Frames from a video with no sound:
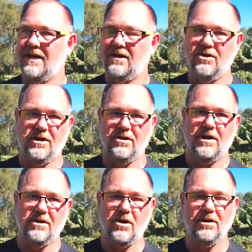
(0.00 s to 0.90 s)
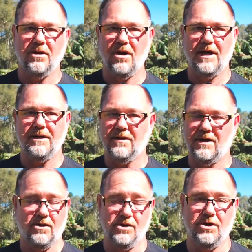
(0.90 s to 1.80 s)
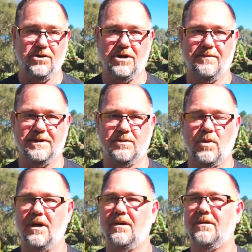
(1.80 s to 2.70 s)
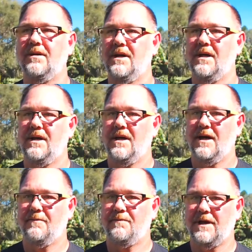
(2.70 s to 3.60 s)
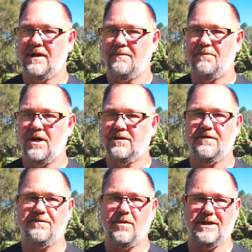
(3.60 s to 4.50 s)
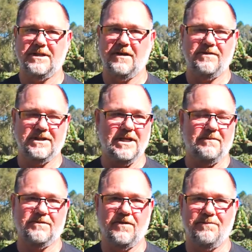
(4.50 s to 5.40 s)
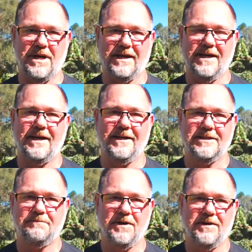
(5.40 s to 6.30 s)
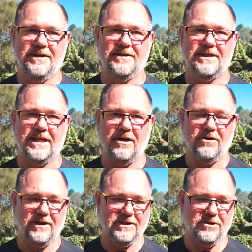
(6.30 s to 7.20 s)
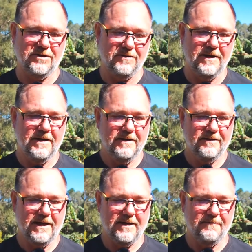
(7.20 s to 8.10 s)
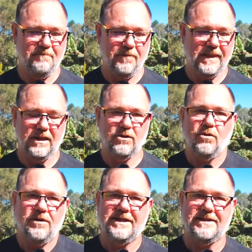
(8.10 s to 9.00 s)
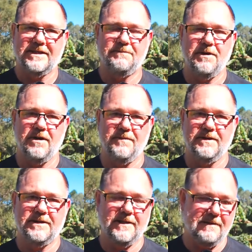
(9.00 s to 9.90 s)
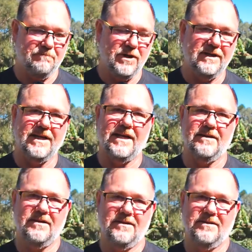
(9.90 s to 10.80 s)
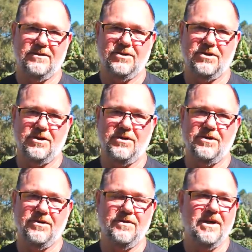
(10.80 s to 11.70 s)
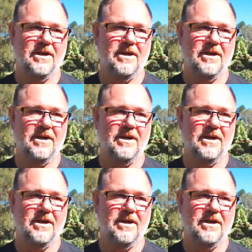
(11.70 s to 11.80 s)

and I learn a lot online and on YouTube as well, but most of my stuff just comes from backyard experience, and I like to then do all these experiments and then bring that to you,